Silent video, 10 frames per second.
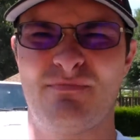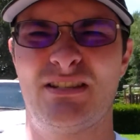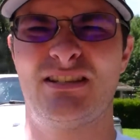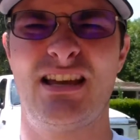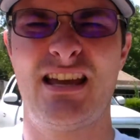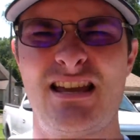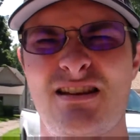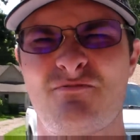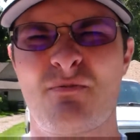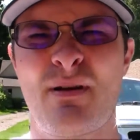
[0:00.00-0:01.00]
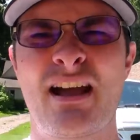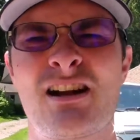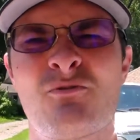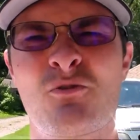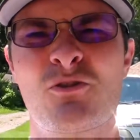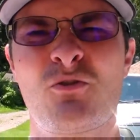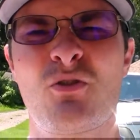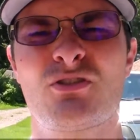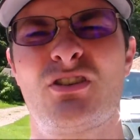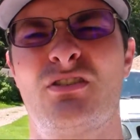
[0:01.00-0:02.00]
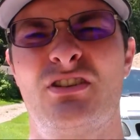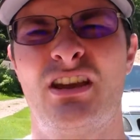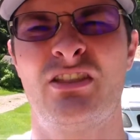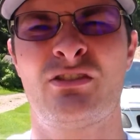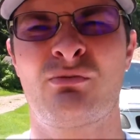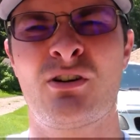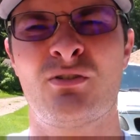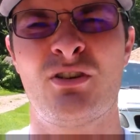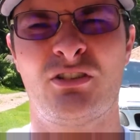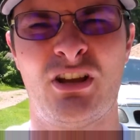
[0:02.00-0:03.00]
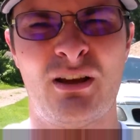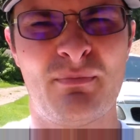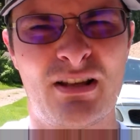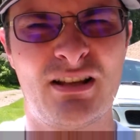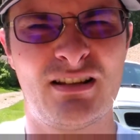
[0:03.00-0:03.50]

But today, we're back on Workhorse, getting the throttle hooked up.